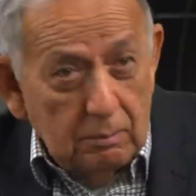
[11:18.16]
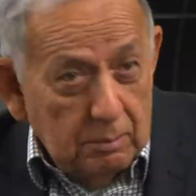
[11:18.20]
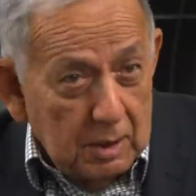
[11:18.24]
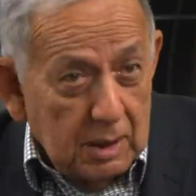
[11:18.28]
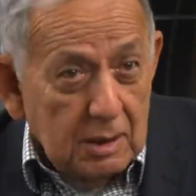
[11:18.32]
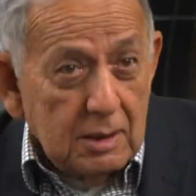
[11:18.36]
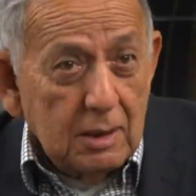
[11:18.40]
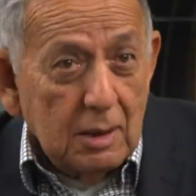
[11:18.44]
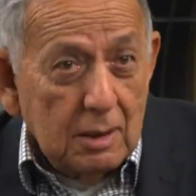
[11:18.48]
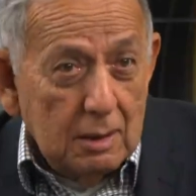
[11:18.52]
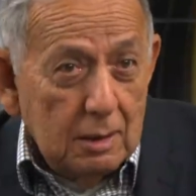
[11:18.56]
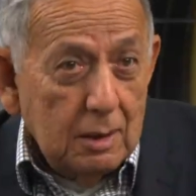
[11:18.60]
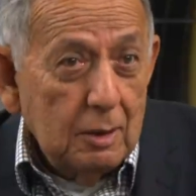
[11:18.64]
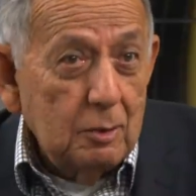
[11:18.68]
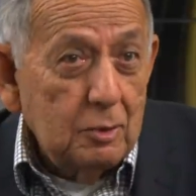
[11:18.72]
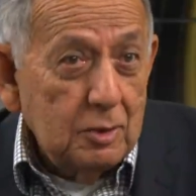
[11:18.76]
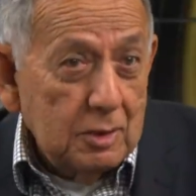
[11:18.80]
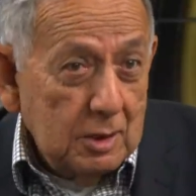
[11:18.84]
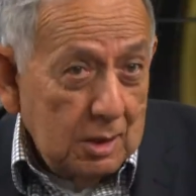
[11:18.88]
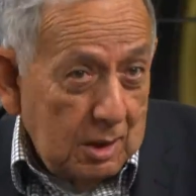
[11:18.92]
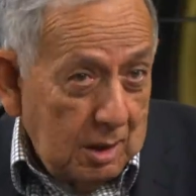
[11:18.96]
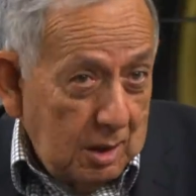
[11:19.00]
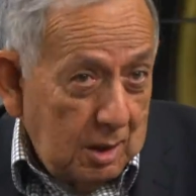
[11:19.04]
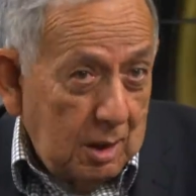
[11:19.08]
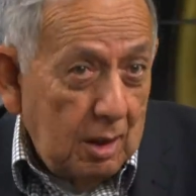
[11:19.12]
It basically,
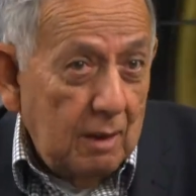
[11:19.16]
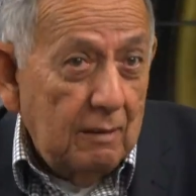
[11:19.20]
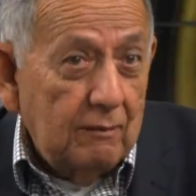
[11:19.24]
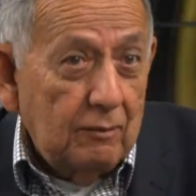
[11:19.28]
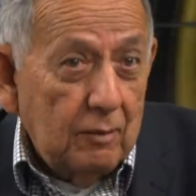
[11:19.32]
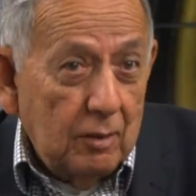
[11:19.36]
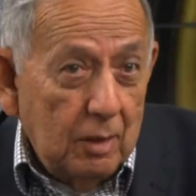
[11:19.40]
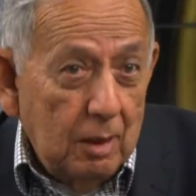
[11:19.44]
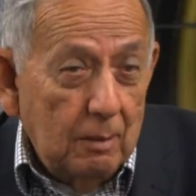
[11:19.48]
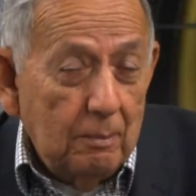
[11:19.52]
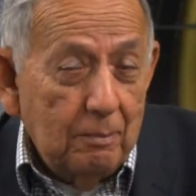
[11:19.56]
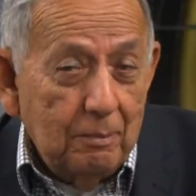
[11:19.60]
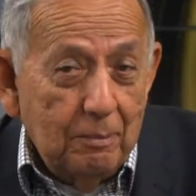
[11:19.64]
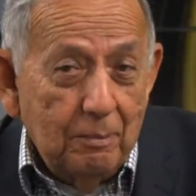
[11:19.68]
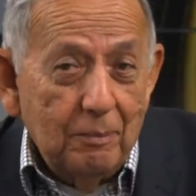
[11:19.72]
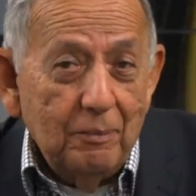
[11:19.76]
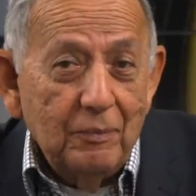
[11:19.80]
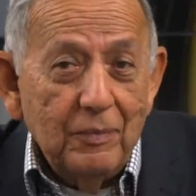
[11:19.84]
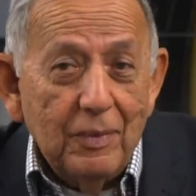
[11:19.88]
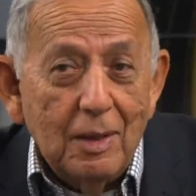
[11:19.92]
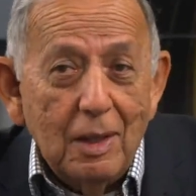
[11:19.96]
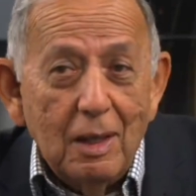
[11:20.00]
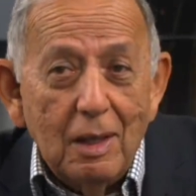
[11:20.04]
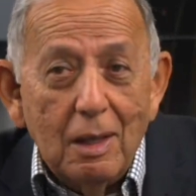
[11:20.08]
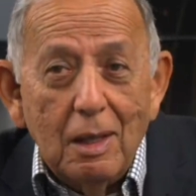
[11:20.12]
was a cover up
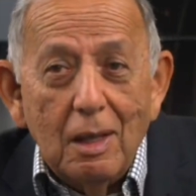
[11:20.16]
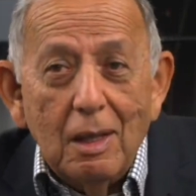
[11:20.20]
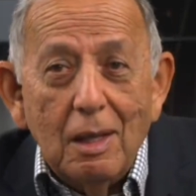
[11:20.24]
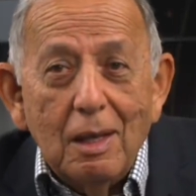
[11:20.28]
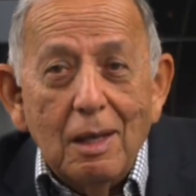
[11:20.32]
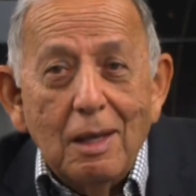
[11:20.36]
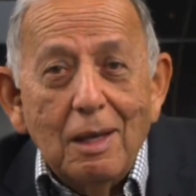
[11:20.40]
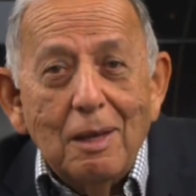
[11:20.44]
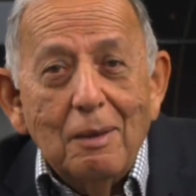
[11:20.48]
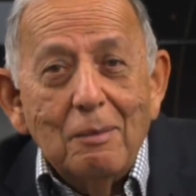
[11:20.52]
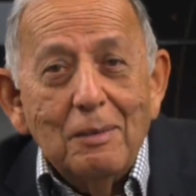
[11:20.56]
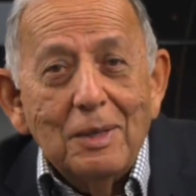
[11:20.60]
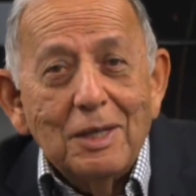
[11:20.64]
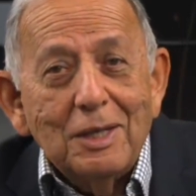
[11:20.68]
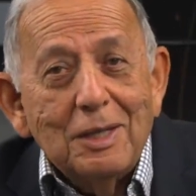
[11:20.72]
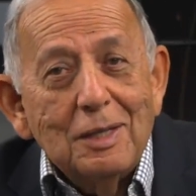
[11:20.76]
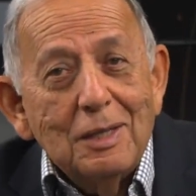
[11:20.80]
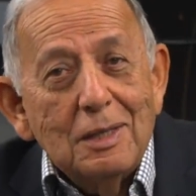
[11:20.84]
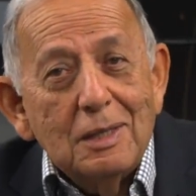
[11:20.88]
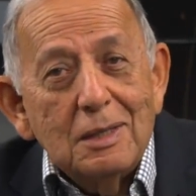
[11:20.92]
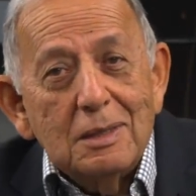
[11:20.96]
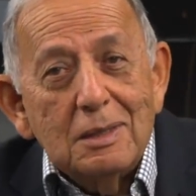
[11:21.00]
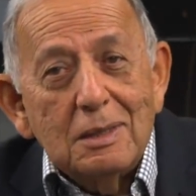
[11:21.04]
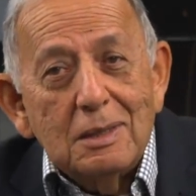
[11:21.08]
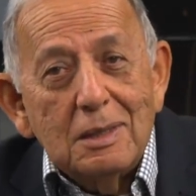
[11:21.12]

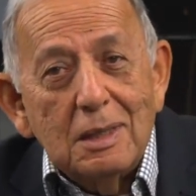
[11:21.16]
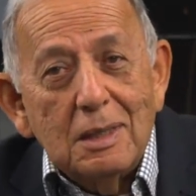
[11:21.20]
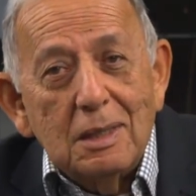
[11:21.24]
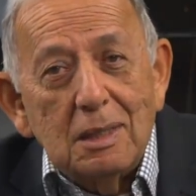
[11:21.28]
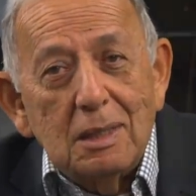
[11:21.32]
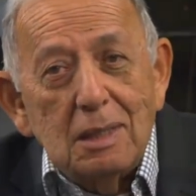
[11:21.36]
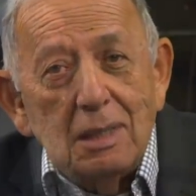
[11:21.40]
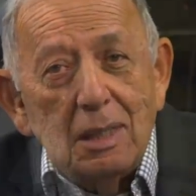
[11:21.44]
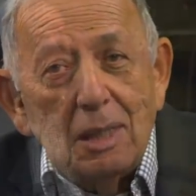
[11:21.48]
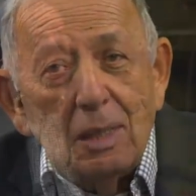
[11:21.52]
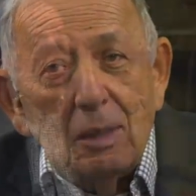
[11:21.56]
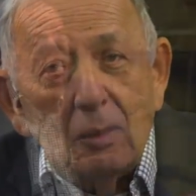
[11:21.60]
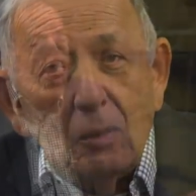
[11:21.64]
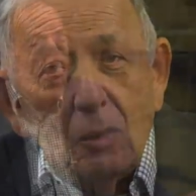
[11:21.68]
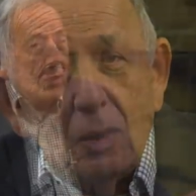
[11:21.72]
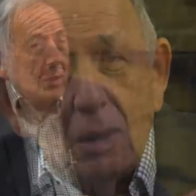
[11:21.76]
because they did not